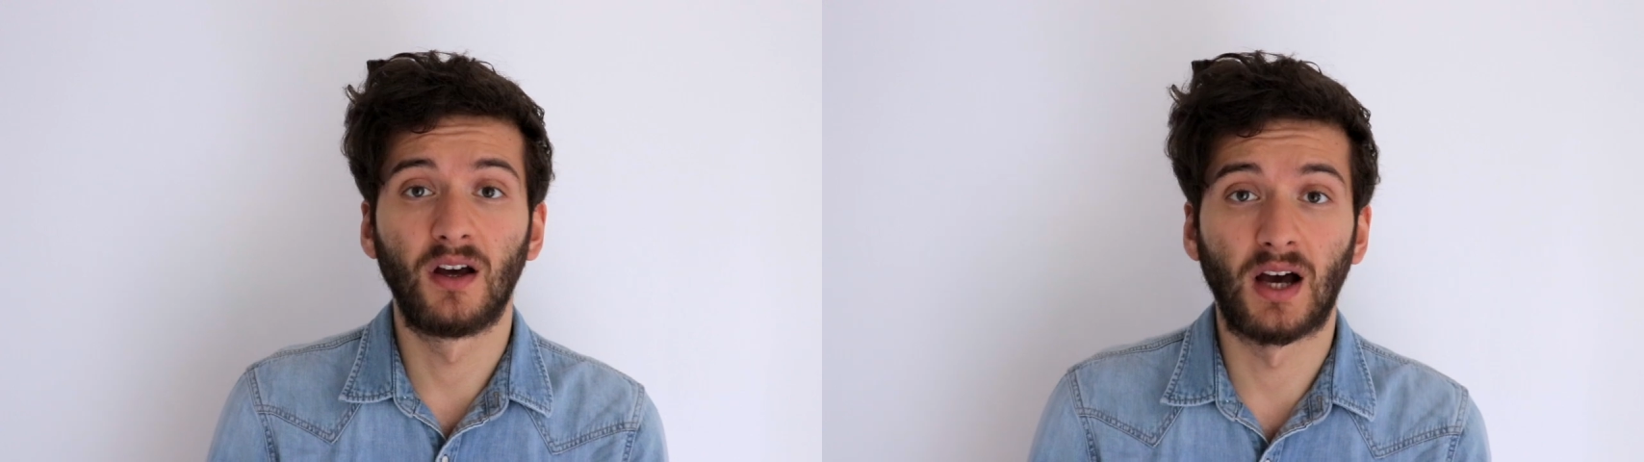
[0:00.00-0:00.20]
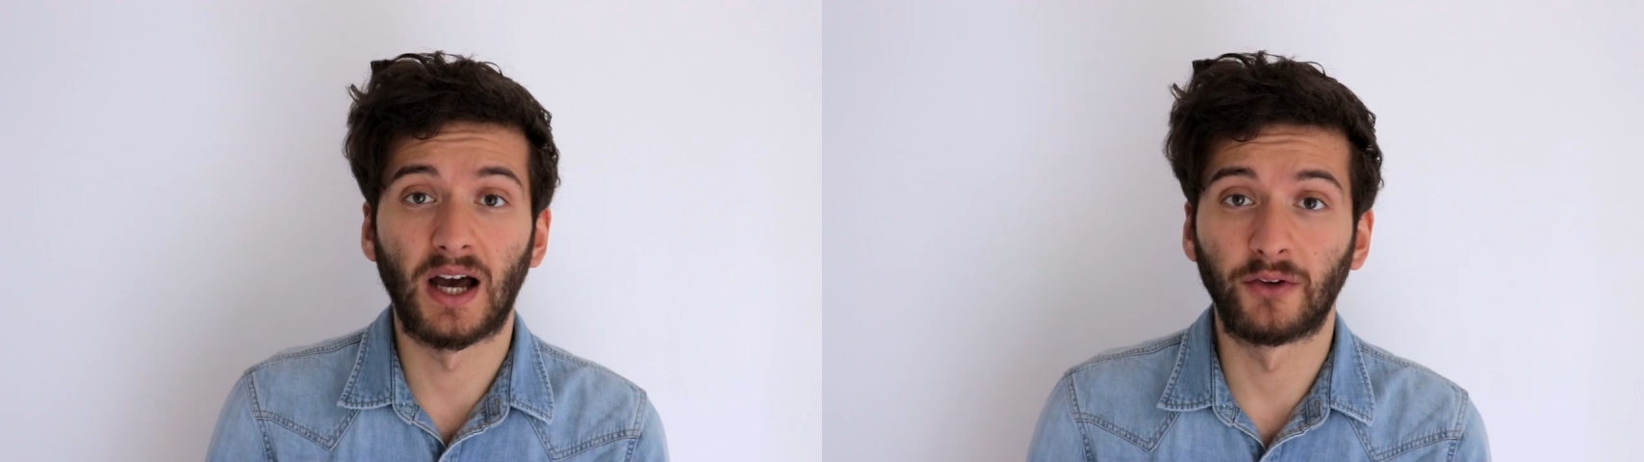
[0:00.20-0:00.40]

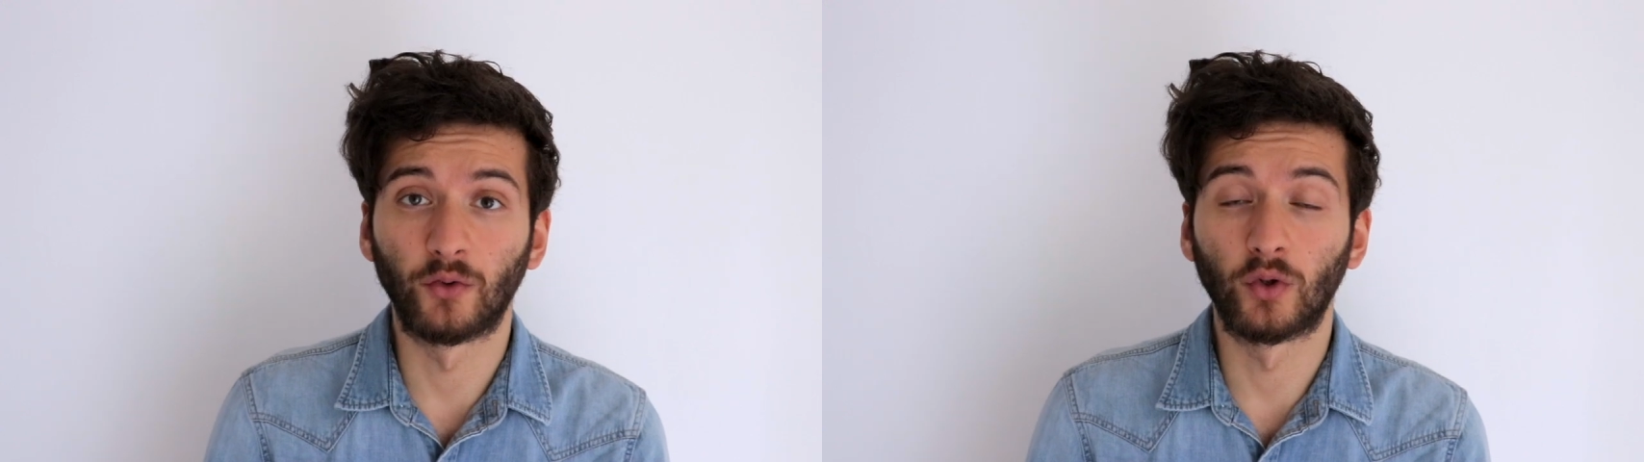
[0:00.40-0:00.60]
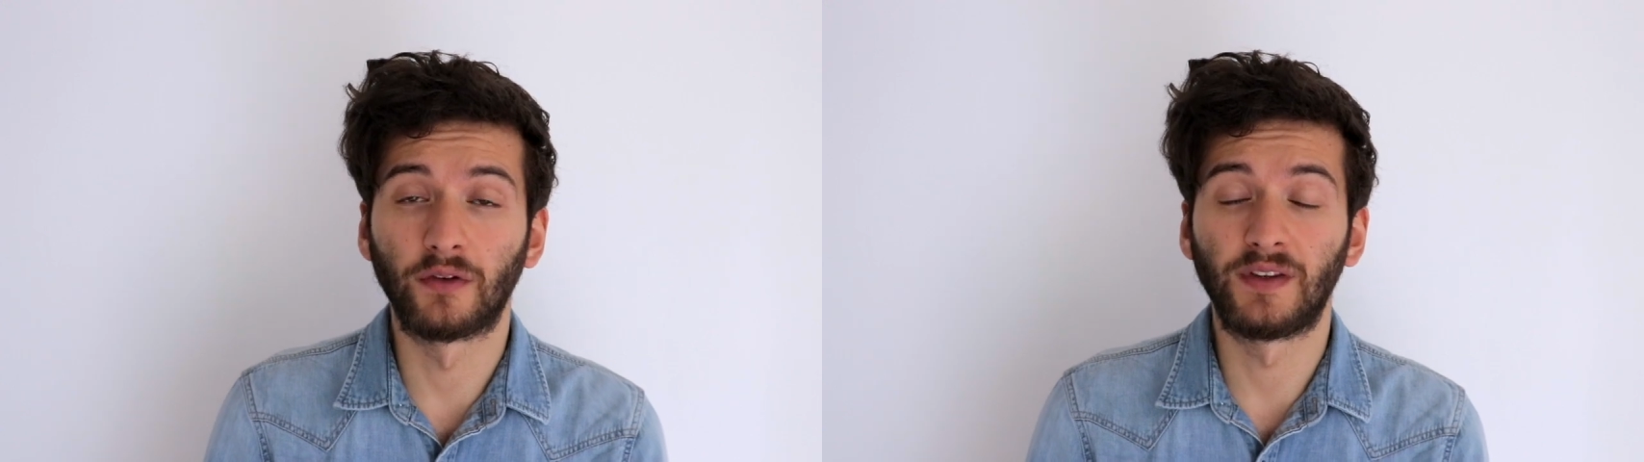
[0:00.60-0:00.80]
I had
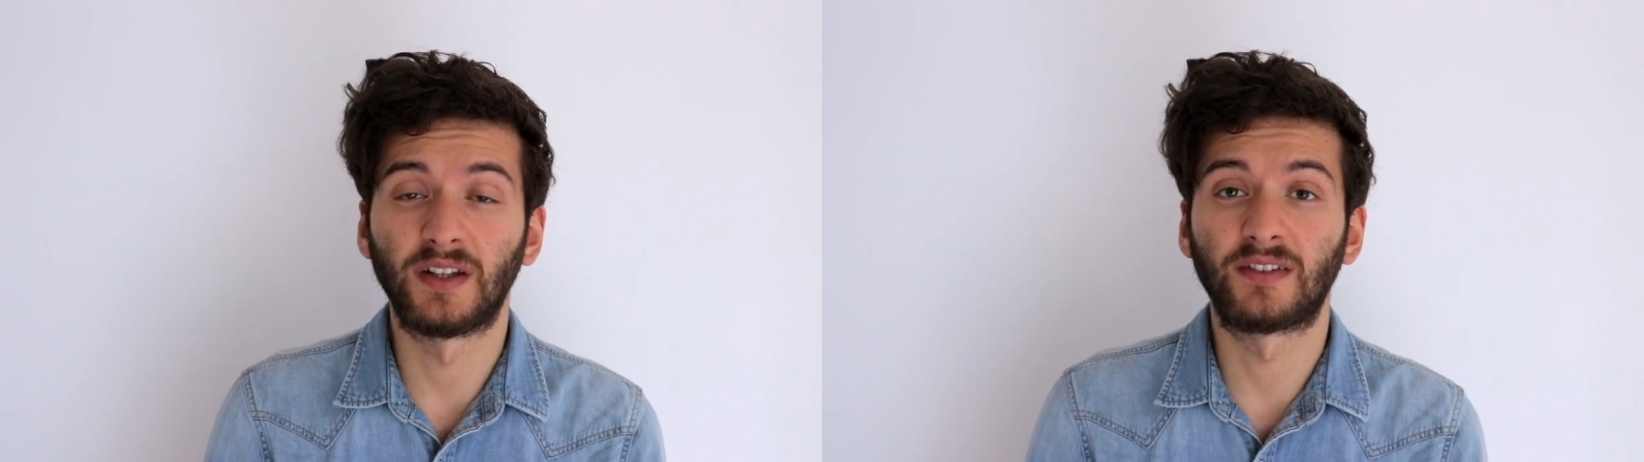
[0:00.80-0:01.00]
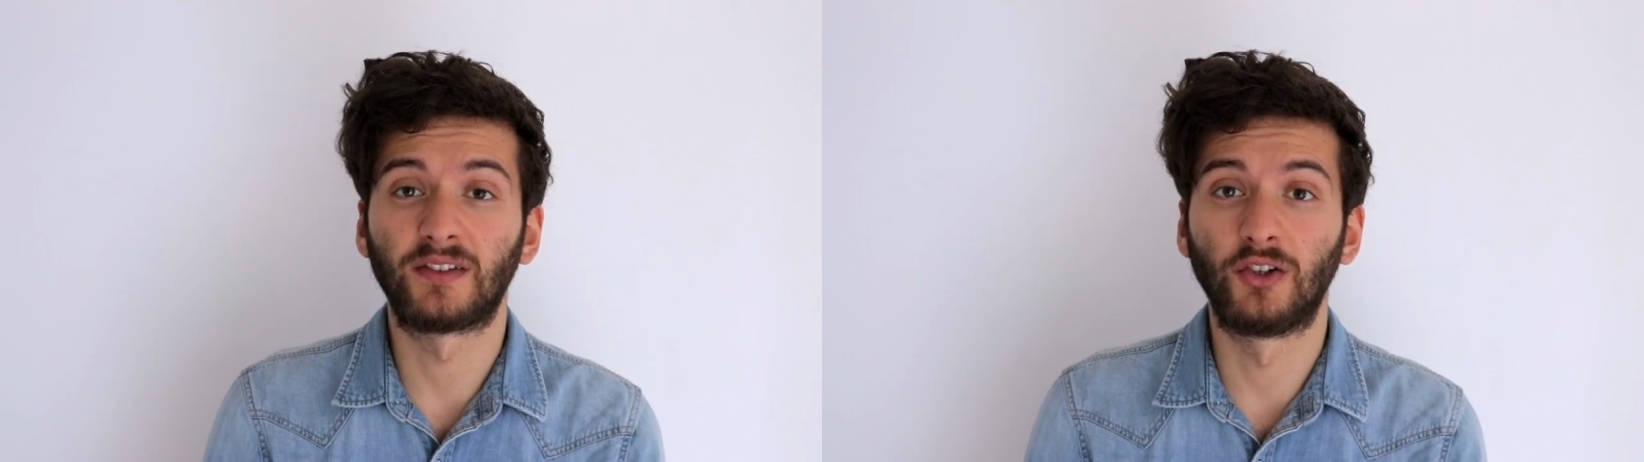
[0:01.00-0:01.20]
all of
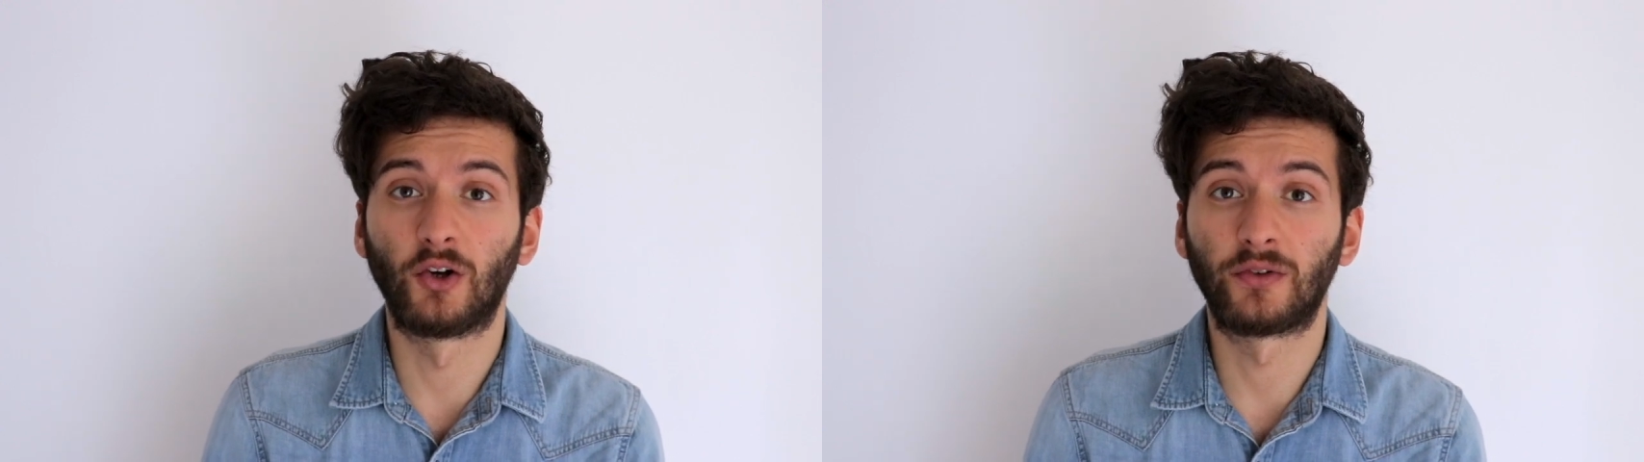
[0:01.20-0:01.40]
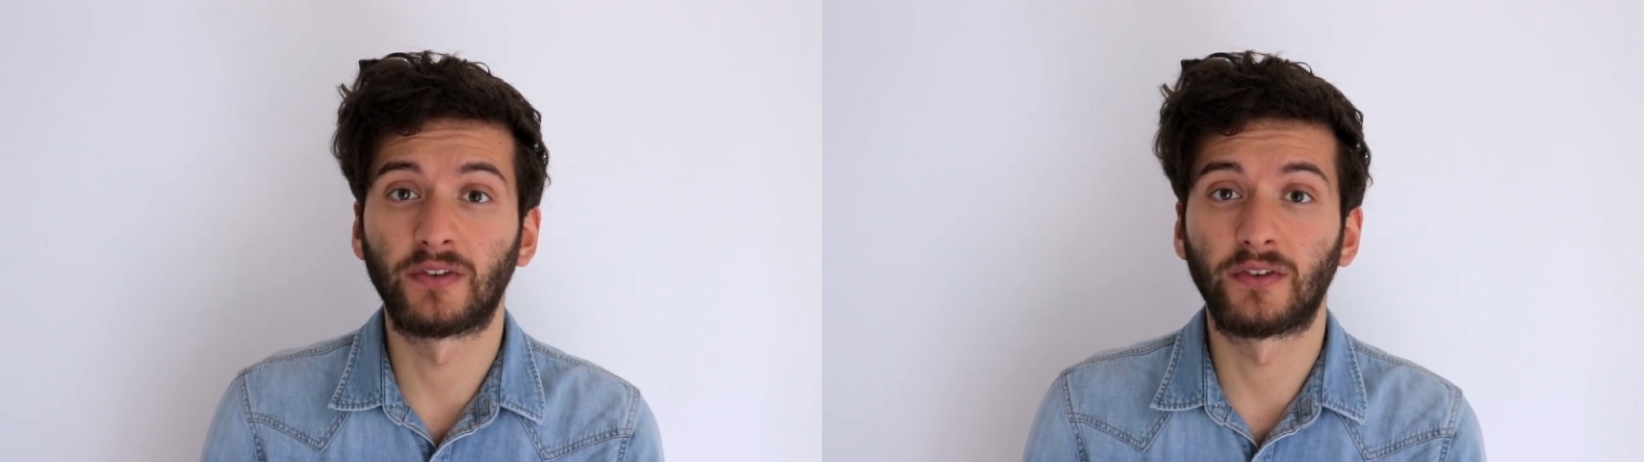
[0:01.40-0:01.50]
this, you know,